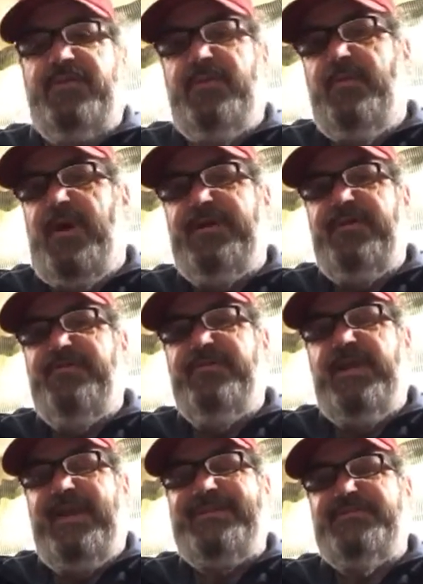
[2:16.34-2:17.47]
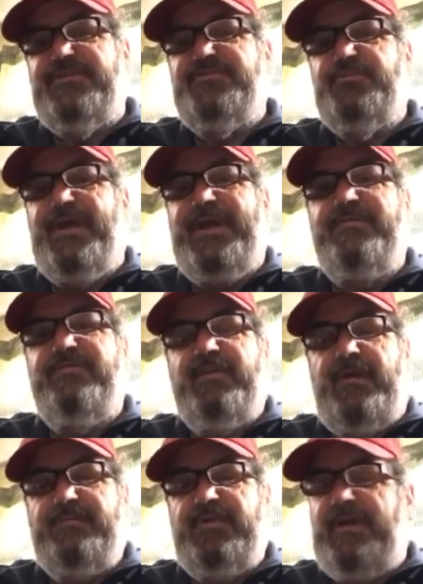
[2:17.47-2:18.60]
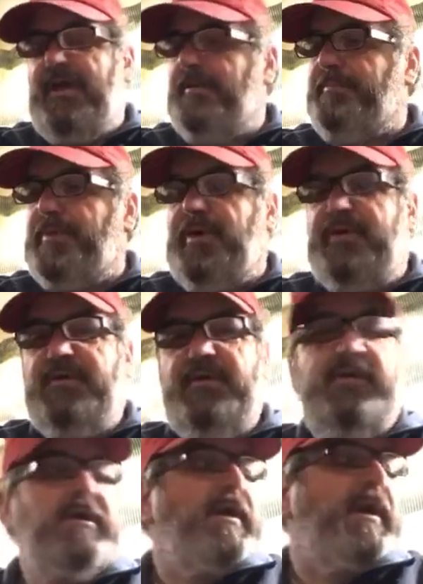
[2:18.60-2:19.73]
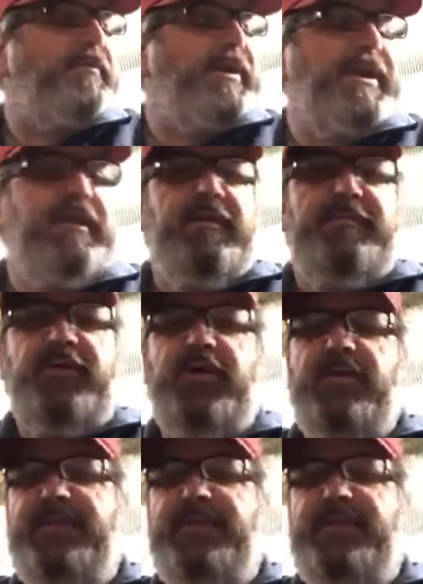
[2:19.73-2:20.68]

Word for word: a little while yesterday and just read some. Took out a book. I'm reading the book